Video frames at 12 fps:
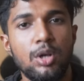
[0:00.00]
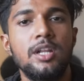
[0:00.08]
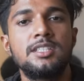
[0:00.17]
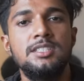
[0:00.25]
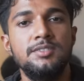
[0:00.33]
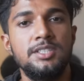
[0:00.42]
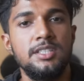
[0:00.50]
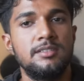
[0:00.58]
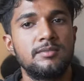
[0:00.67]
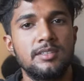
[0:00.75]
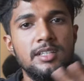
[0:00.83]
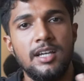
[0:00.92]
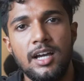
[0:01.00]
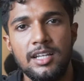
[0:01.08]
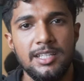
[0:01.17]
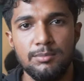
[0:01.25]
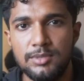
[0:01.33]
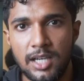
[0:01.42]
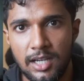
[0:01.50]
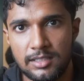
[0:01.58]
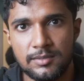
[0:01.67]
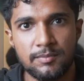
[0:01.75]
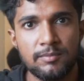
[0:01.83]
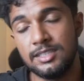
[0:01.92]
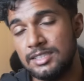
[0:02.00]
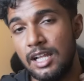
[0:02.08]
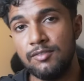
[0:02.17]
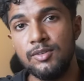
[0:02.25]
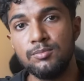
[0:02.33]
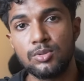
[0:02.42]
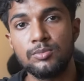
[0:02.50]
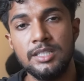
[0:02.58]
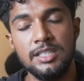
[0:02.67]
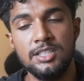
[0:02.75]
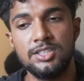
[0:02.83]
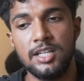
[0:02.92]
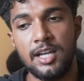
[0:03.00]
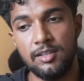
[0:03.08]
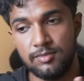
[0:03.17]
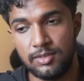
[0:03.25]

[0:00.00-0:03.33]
Productivity, Ali Abdaal. In the self-improvement niche, I